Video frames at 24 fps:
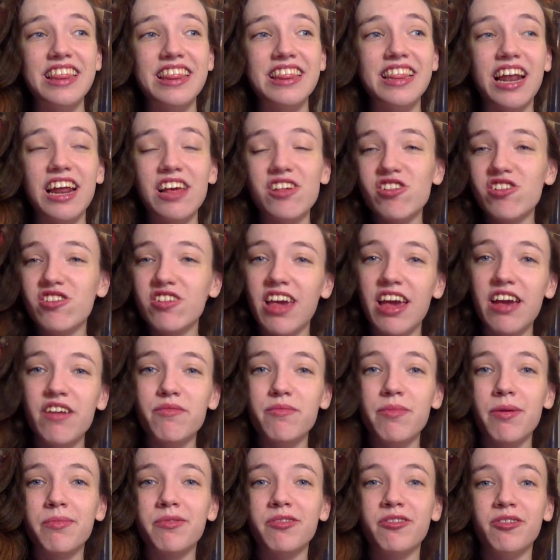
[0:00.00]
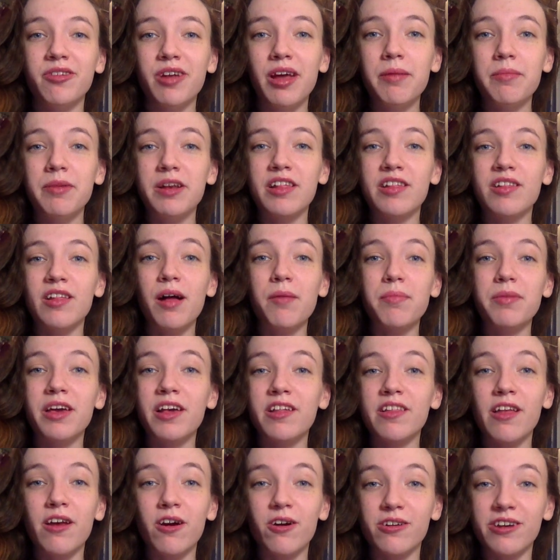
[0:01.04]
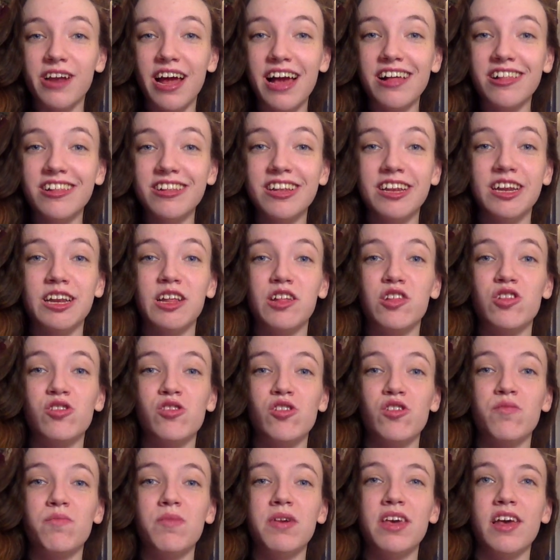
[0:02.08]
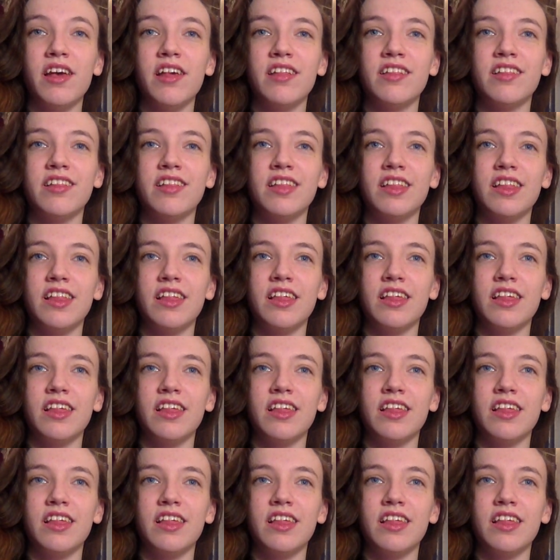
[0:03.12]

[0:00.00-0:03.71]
that I just can't remember their name, and it's not because they aren't talented, it's just because